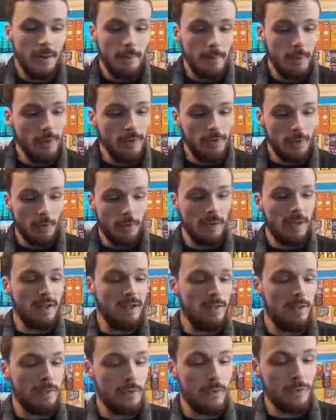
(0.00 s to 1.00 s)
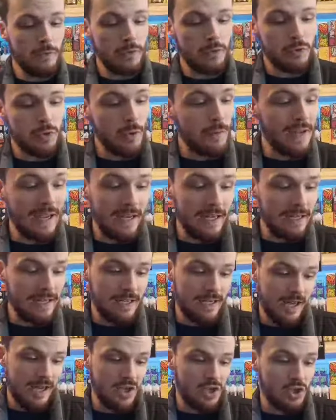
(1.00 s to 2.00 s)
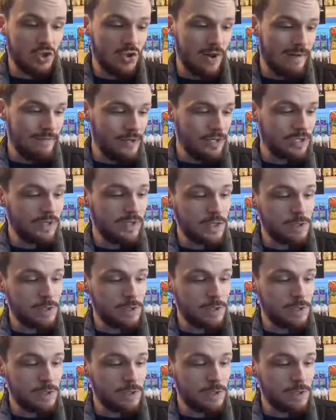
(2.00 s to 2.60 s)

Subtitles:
But if you're planning on doing anything extravagant